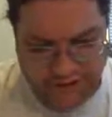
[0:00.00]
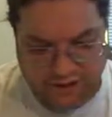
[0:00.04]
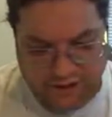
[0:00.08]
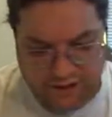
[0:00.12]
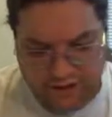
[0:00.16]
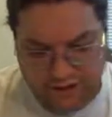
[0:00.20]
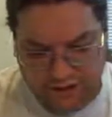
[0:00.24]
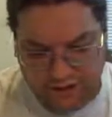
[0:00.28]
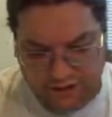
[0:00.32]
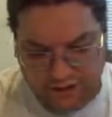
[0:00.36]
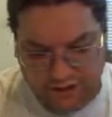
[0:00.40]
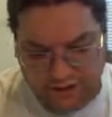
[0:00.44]

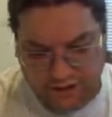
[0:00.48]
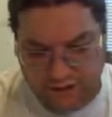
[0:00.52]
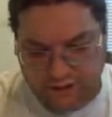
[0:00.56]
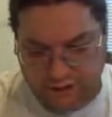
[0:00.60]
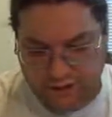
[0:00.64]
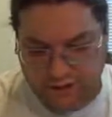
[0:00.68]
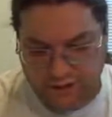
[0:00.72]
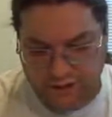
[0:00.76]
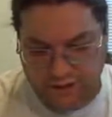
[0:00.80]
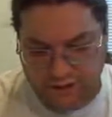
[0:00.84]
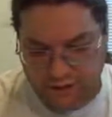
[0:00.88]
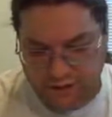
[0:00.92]
lossless
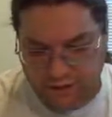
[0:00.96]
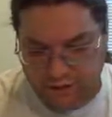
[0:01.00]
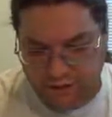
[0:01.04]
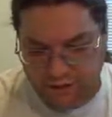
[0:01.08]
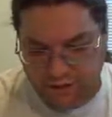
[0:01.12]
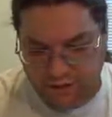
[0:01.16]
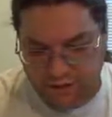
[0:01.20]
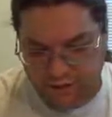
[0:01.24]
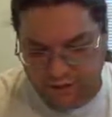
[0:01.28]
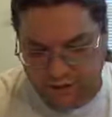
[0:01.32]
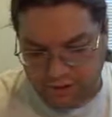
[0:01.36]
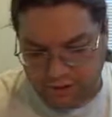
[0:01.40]
quality
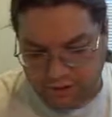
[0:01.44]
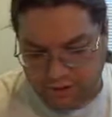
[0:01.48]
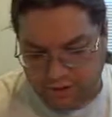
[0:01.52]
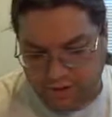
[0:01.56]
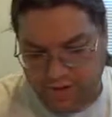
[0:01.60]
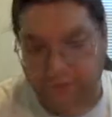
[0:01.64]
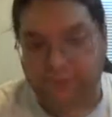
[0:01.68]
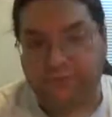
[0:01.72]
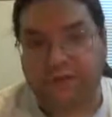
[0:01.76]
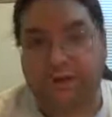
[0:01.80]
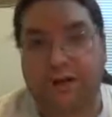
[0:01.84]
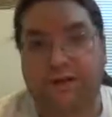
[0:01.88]
recordings can hold
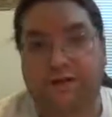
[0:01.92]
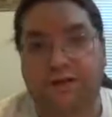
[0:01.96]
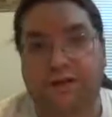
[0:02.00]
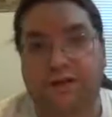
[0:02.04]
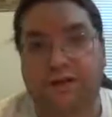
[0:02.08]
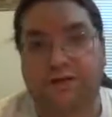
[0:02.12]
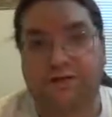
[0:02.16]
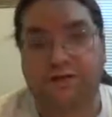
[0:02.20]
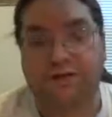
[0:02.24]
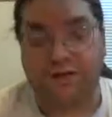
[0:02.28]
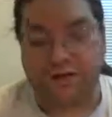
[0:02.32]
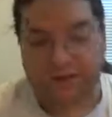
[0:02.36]
about
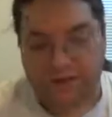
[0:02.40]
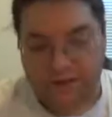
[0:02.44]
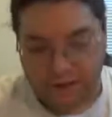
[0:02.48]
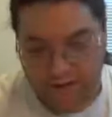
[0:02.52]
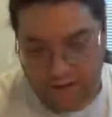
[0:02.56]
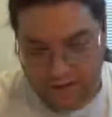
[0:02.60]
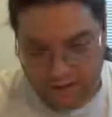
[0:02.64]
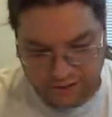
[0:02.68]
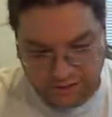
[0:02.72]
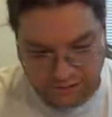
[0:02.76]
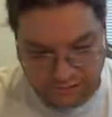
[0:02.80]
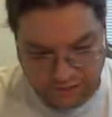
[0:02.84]
5,000
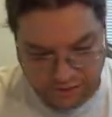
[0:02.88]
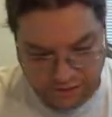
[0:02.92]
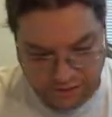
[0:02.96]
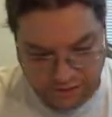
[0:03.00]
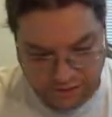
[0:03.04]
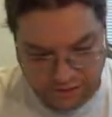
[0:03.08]
tracks.